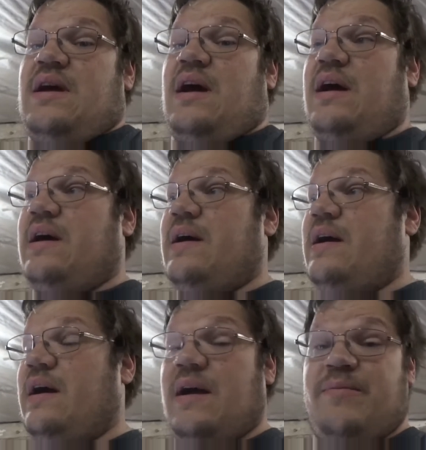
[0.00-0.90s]

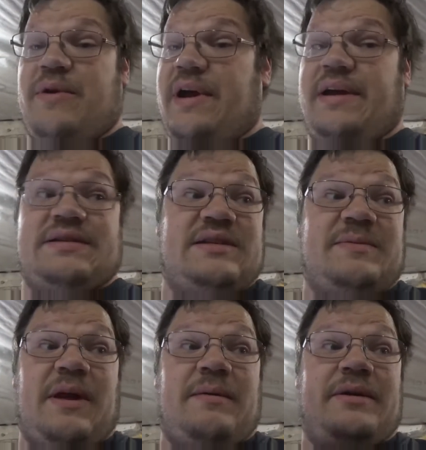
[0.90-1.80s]
I pray it cuts this
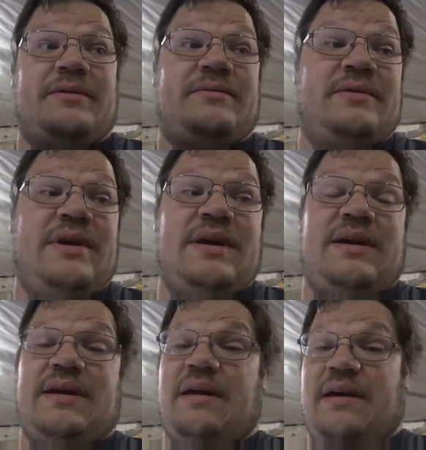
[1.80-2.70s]
plywood.
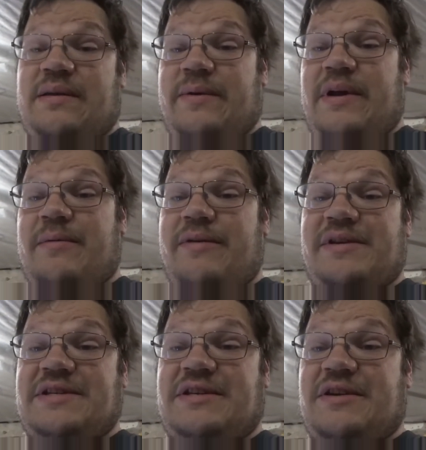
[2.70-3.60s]
I don't have to wait on my
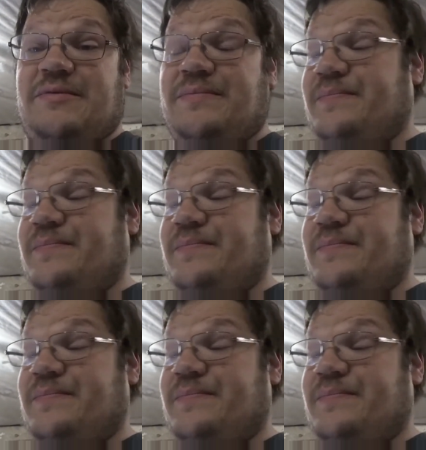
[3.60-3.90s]
Reci tube.